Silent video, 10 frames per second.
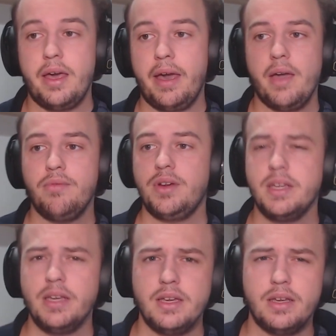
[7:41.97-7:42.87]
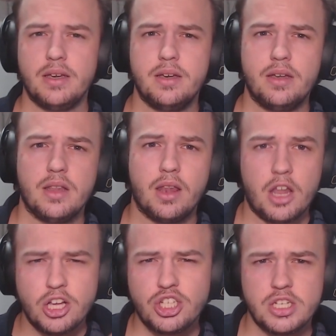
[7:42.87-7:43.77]
every
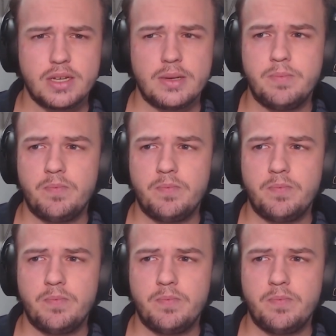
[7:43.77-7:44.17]
logic